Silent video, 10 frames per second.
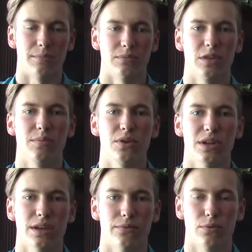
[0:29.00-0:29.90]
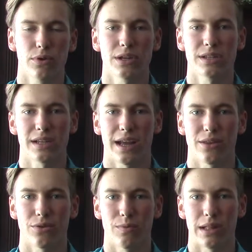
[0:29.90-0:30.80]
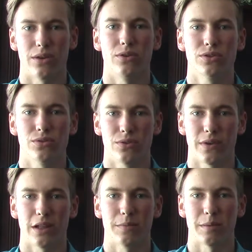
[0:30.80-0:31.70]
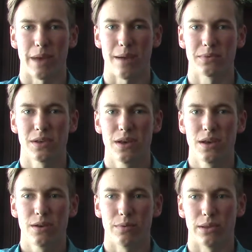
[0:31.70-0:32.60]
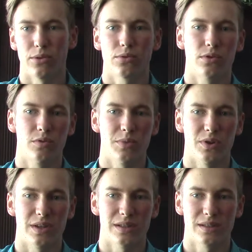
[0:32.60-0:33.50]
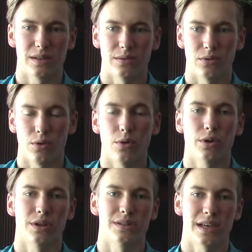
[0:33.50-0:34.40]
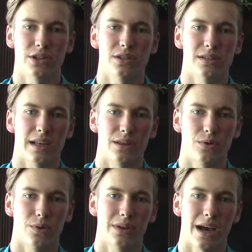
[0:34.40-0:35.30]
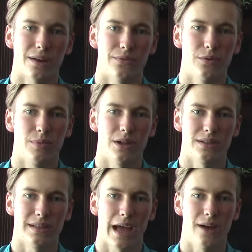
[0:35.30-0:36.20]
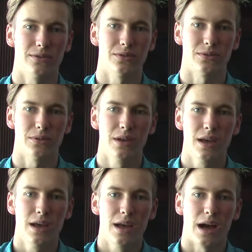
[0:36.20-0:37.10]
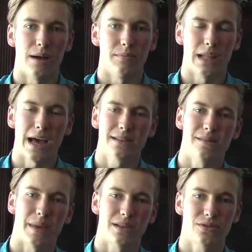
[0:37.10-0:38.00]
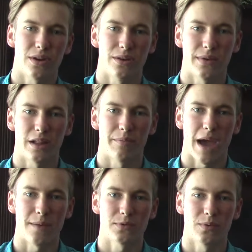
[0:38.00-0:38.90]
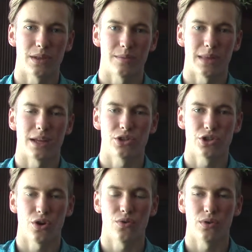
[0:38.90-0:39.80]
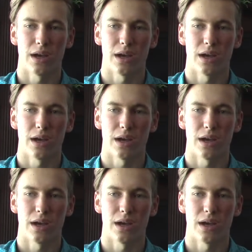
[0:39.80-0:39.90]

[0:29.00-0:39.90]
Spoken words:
community of working together while also developing maps with local communities and organizations like the North County Food Policy Council. Last semester I developed maps with them that showed